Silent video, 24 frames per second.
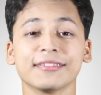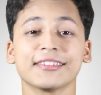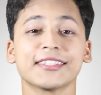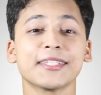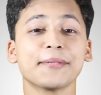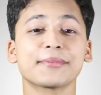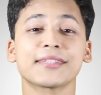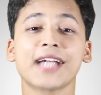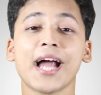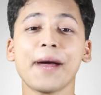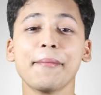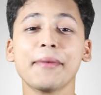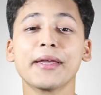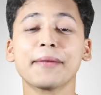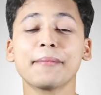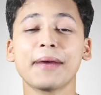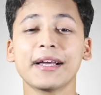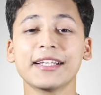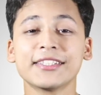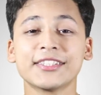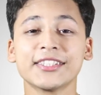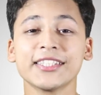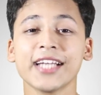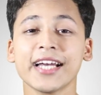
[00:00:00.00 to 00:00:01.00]
subscribing
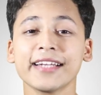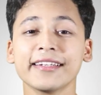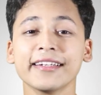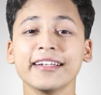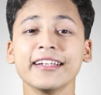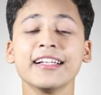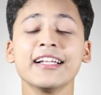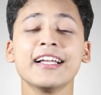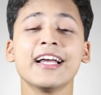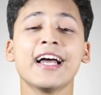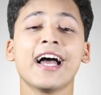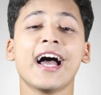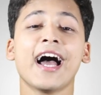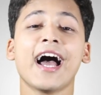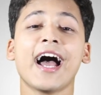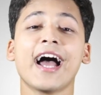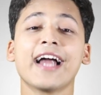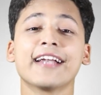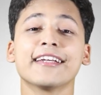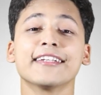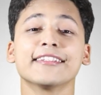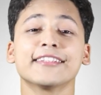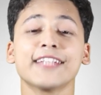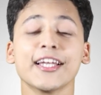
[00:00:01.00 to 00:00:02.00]
my channel,
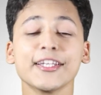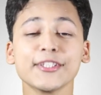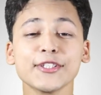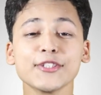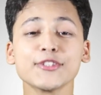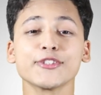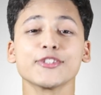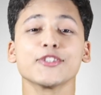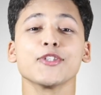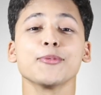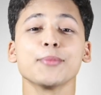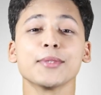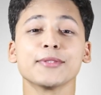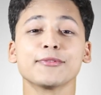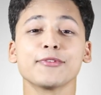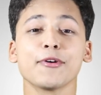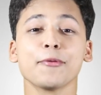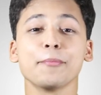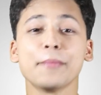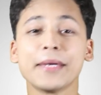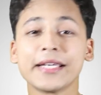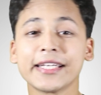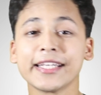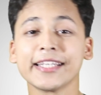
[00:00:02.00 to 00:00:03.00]
and thank you so much
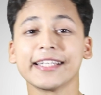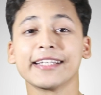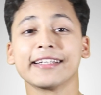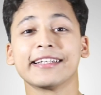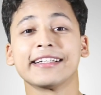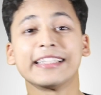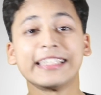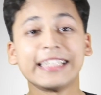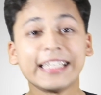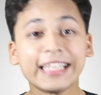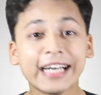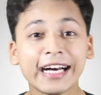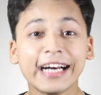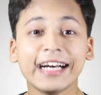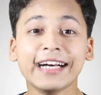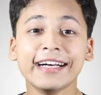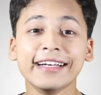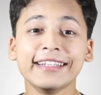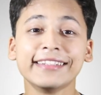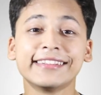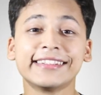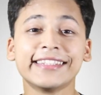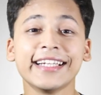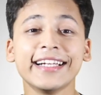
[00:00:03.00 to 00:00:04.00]
for making
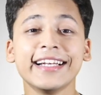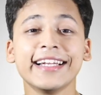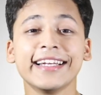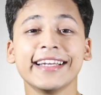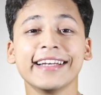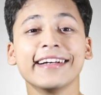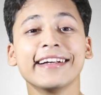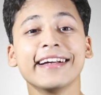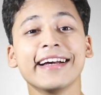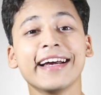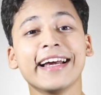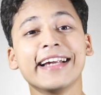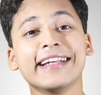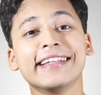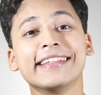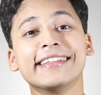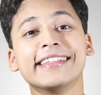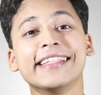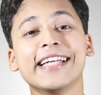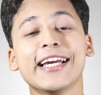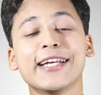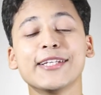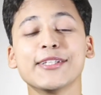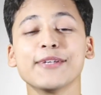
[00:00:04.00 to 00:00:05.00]
till here and
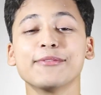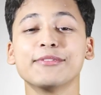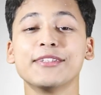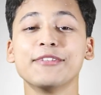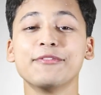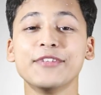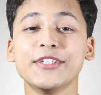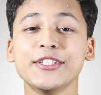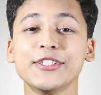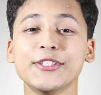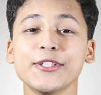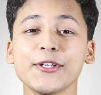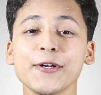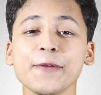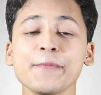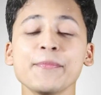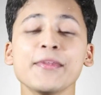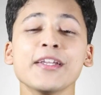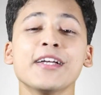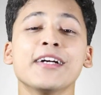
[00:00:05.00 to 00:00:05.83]
the end of the video.